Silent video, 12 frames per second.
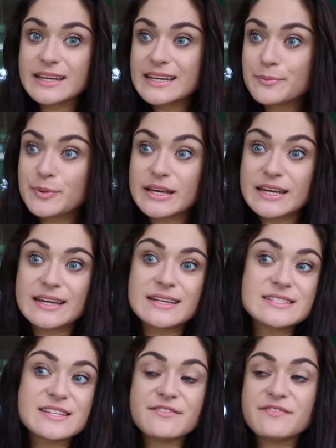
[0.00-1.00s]
guinea
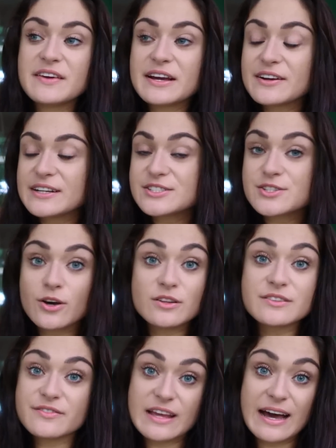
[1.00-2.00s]
pigs, the ferrets,
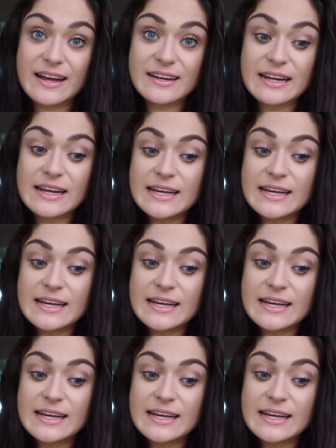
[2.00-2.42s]
all of that.